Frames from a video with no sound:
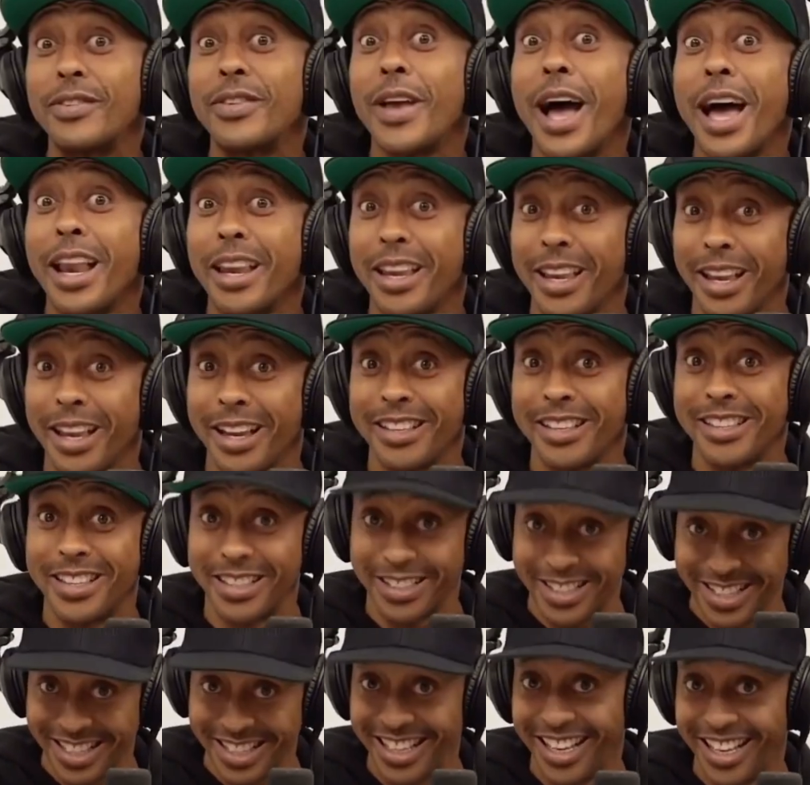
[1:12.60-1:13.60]
Side niggas
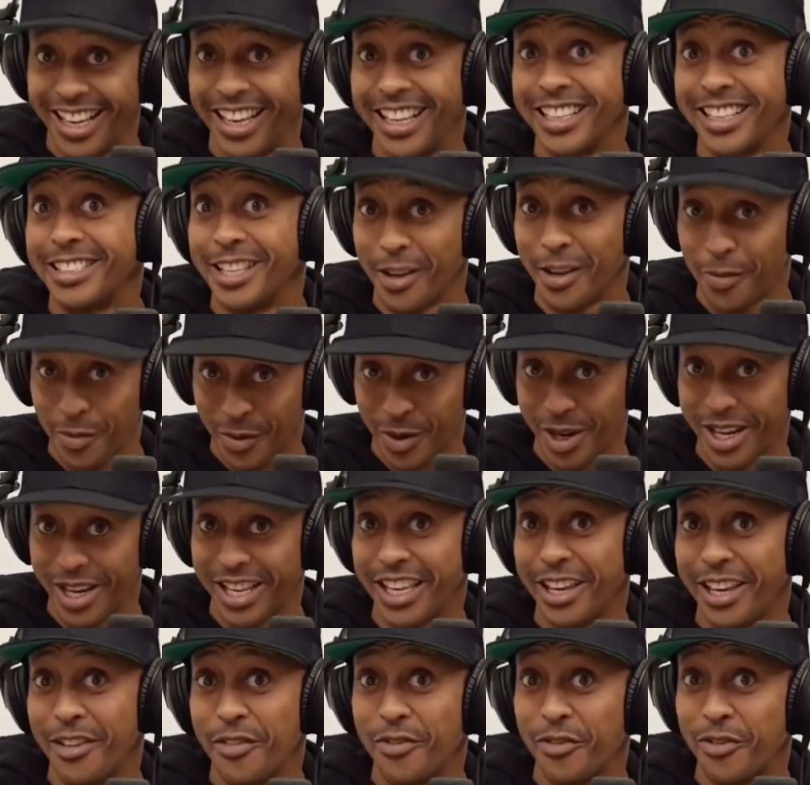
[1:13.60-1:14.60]
is the niggas that want to
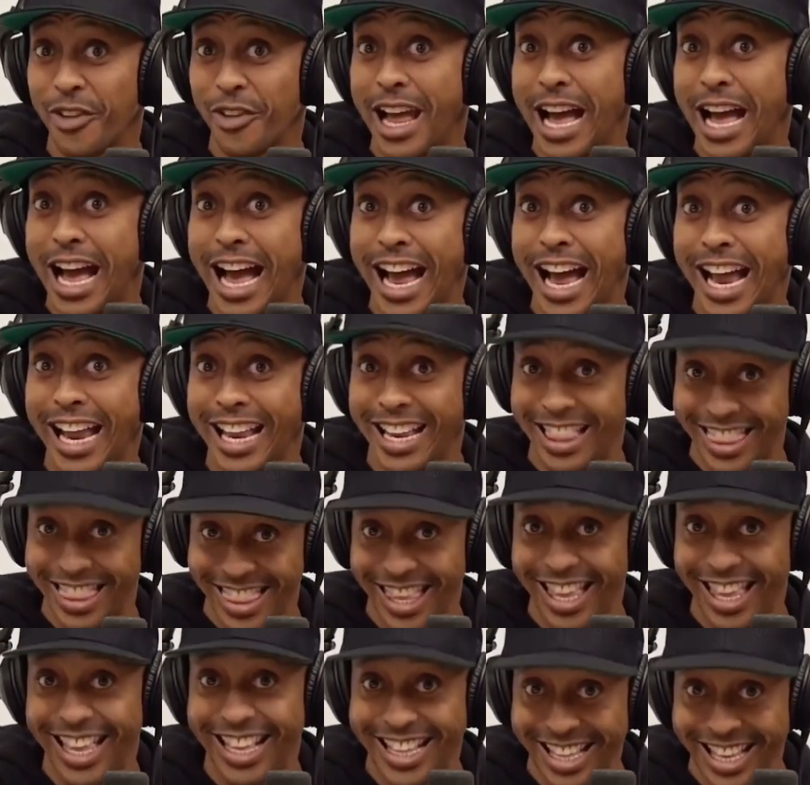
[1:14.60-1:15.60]
get fly and
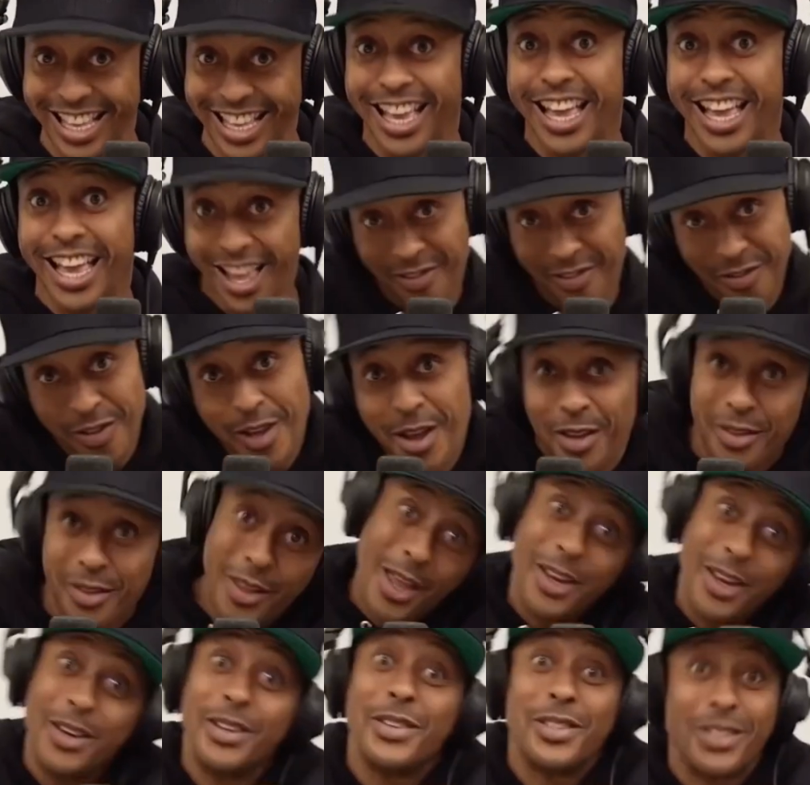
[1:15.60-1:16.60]
think they
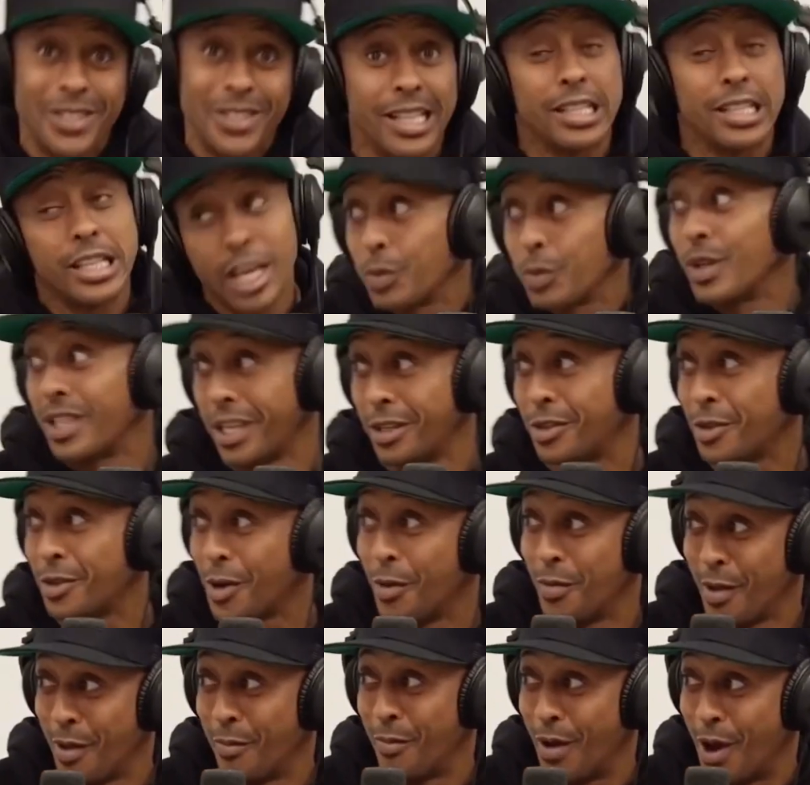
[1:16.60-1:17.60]
the shit. That's what they
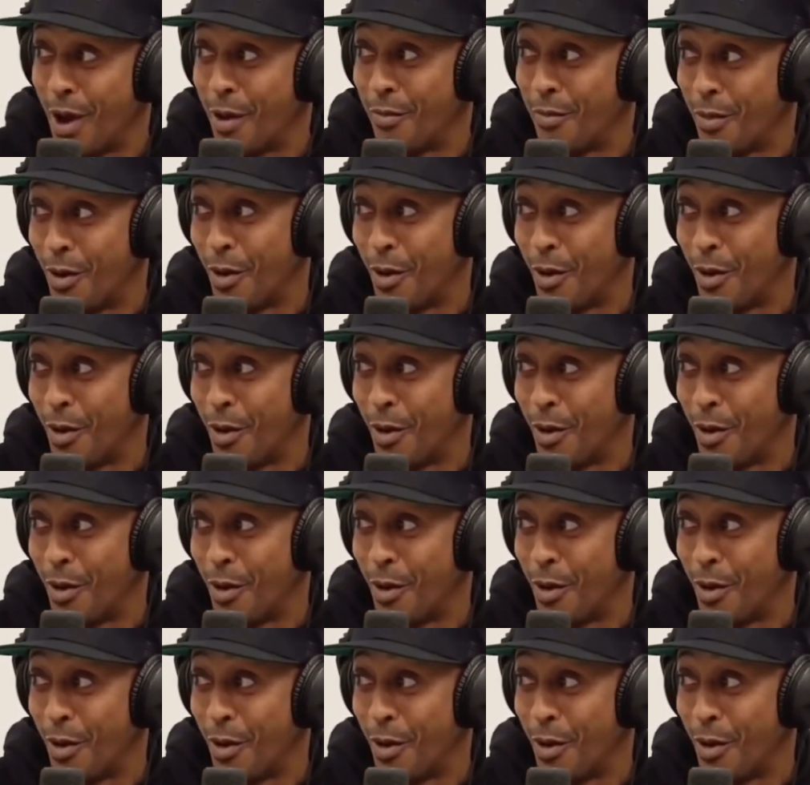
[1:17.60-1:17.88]
told me about